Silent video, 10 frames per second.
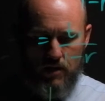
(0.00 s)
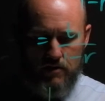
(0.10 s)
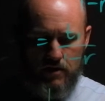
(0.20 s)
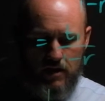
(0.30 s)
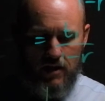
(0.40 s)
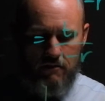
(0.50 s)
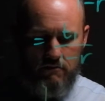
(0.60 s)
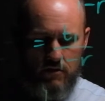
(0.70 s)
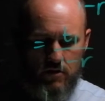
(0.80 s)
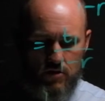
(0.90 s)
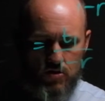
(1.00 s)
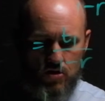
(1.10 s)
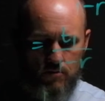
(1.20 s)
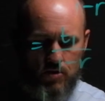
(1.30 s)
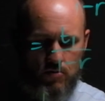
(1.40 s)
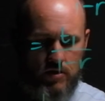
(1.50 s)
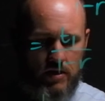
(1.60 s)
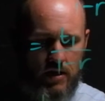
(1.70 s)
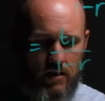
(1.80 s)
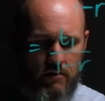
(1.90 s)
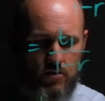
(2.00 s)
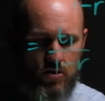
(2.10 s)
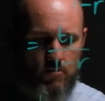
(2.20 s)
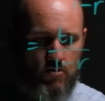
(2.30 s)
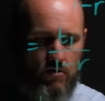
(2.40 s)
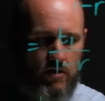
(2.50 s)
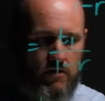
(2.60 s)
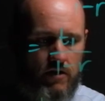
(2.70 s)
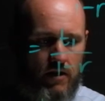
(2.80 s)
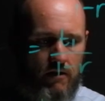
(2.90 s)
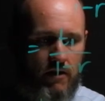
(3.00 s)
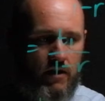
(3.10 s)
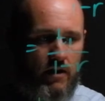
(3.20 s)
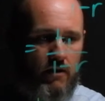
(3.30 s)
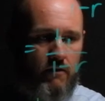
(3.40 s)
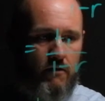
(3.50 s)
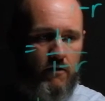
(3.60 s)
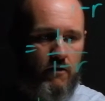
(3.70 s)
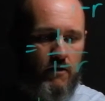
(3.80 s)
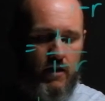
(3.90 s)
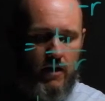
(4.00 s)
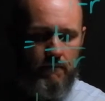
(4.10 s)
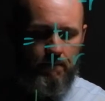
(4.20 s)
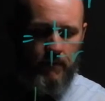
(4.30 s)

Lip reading: 1 is here, term 2 is here, term 3 is here, here. Okay,